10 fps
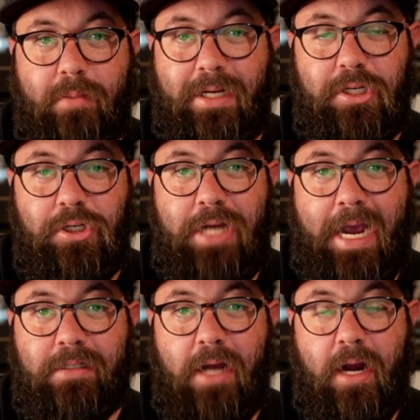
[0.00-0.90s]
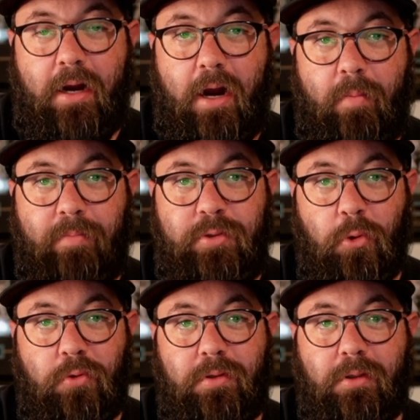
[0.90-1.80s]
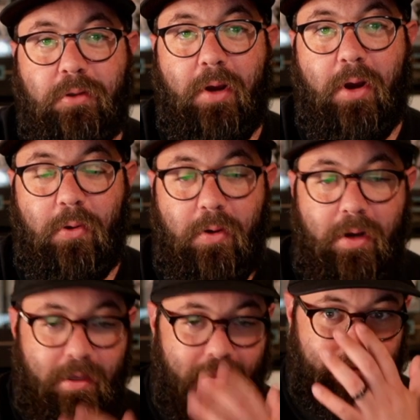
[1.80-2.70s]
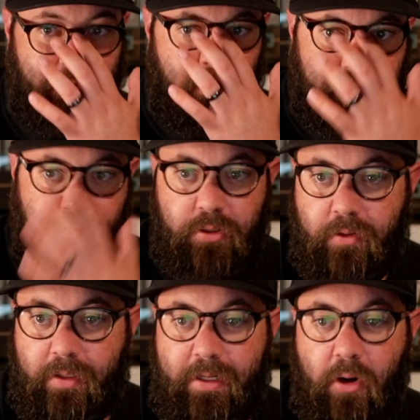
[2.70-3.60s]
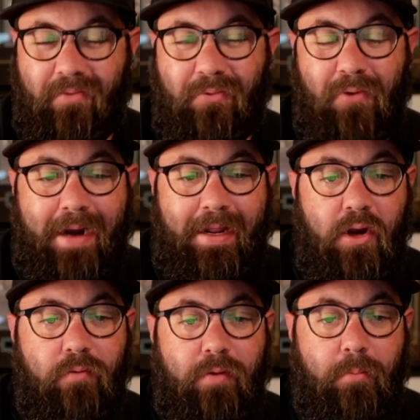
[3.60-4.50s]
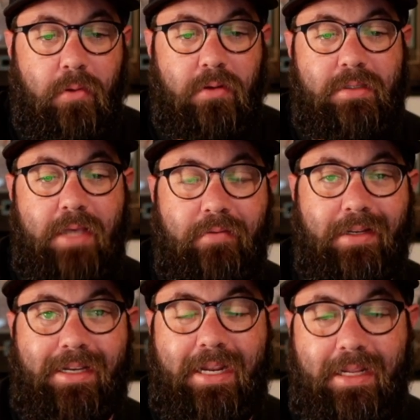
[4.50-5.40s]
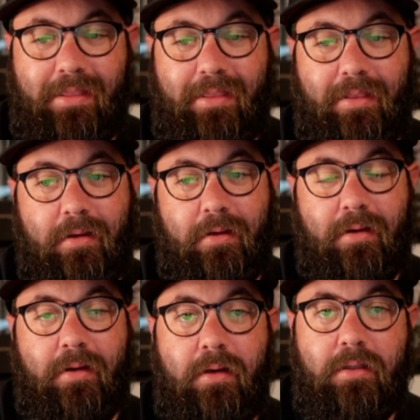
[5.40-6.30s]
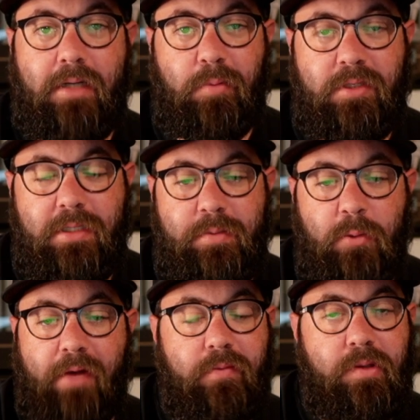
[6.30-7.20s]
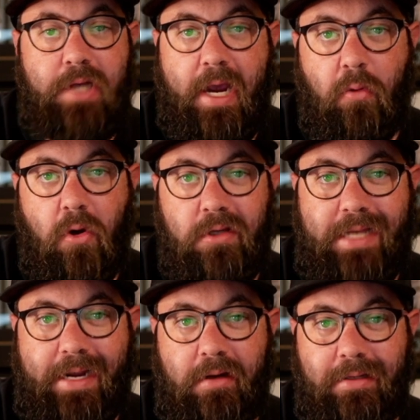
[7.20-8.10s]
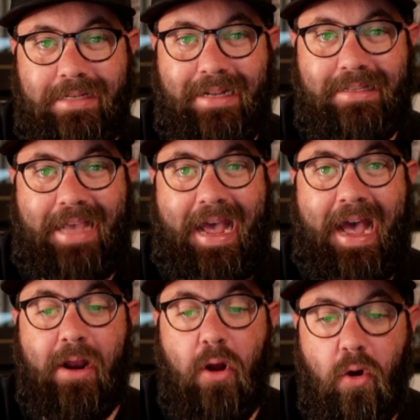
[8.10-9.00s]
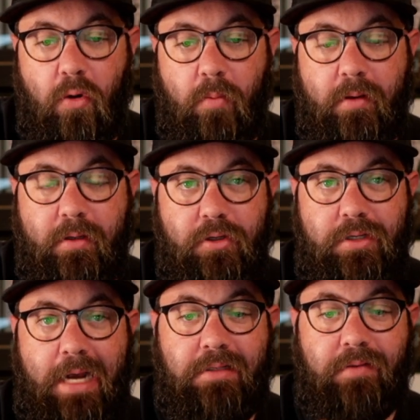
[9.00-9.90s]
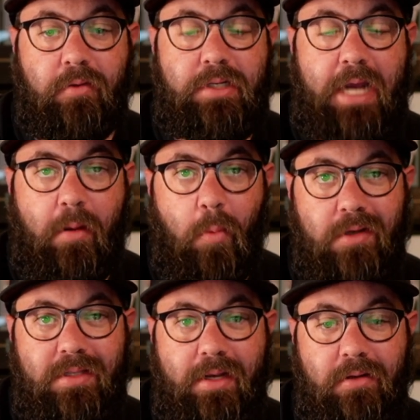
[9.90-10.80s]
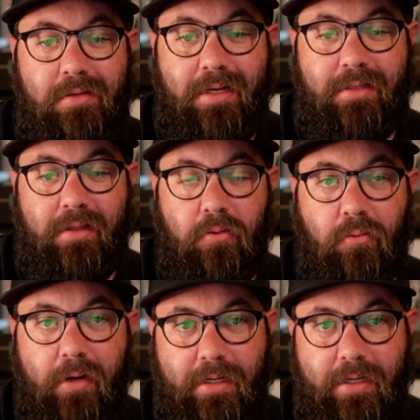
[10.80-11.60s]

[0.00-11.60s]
GenJag.com. I'm Jordan de Lugo. Thank you so much for tuning in here on Friday, November 17th. A couple sleeps away from the Jaguars taking on the Titans at home. Your Jacksonville Jaguars there, 6 and 3,